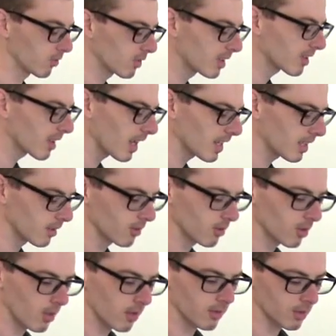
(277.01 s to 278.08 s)
There is
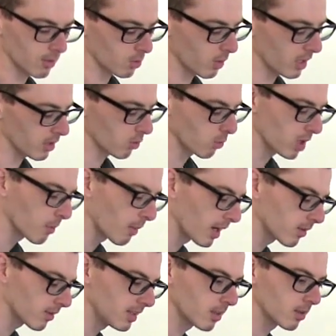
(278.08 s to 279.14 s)
certain situations where you
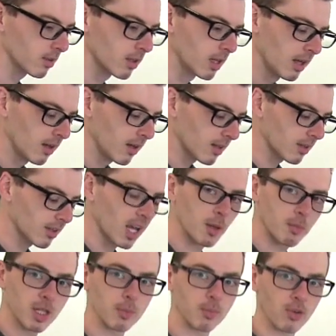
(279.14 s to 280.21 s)
might just need a
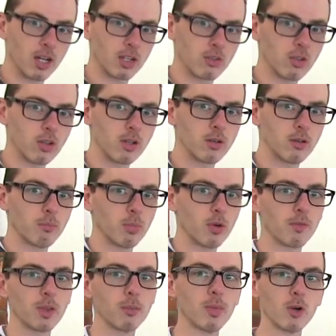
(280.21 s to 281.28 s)
slight bit of pressure,
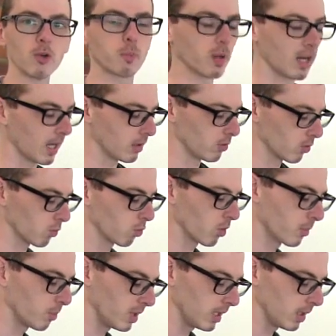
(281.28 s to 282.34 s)
but for the most part you just
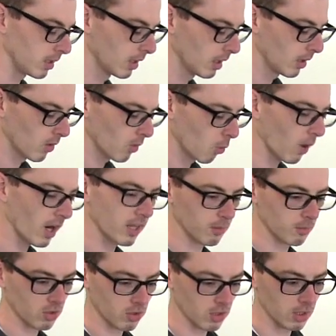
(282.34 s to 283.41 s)
want to be weight of
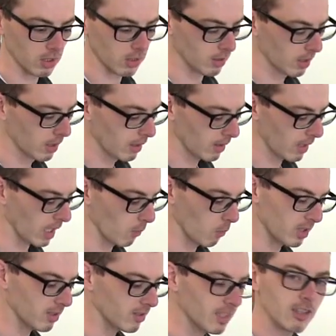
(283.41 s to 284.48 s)
the machine,
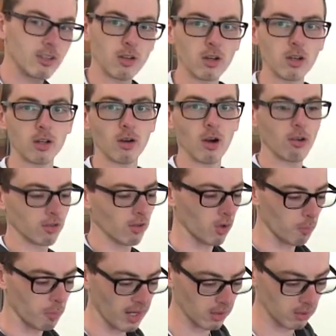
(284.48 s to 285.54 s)
which is easy on a
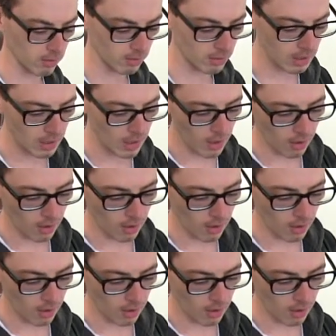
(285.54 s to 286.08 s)
horizontal panel.